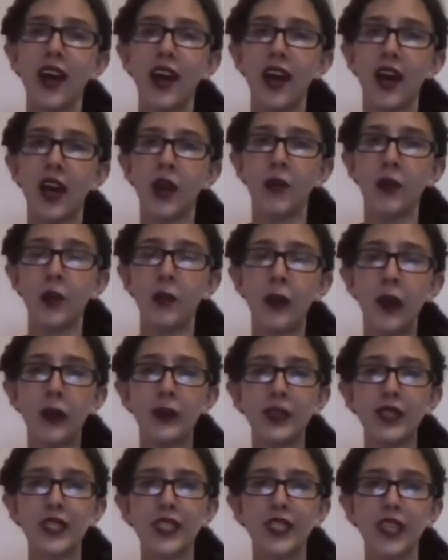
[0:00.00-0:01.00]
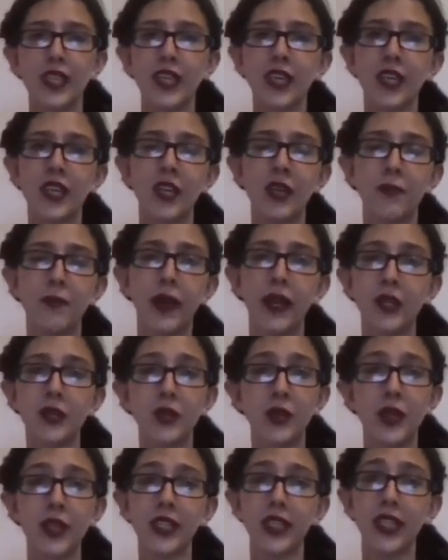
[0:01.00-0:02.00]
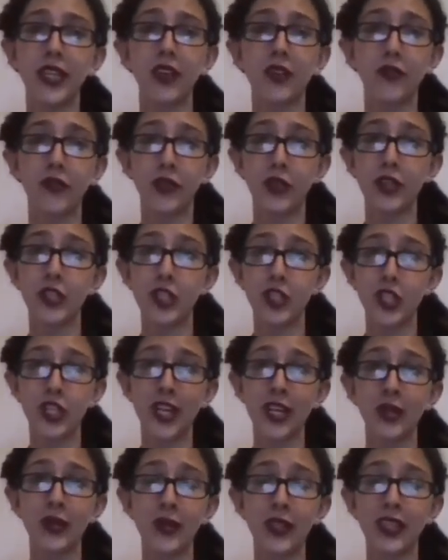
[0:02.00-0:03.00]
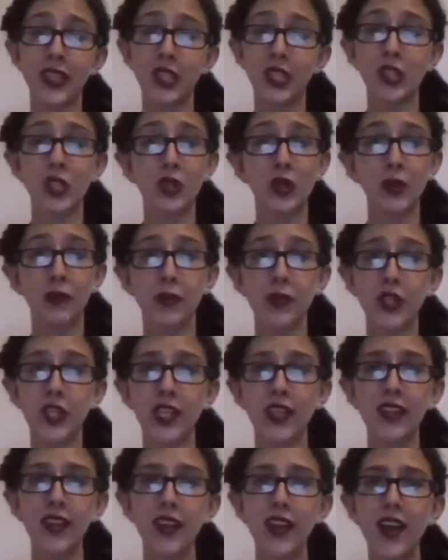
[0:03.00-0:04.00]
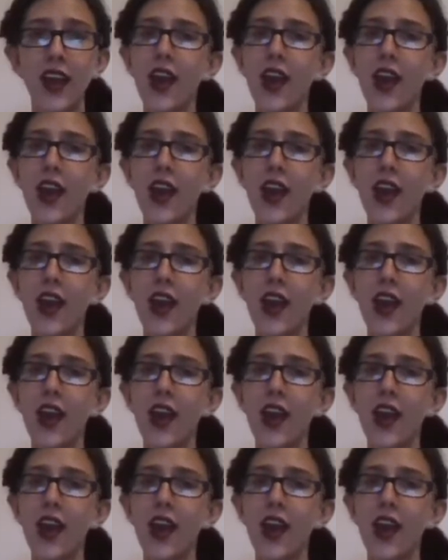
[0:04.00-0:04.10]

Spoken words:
I will post the Patreon link for this channel in the description,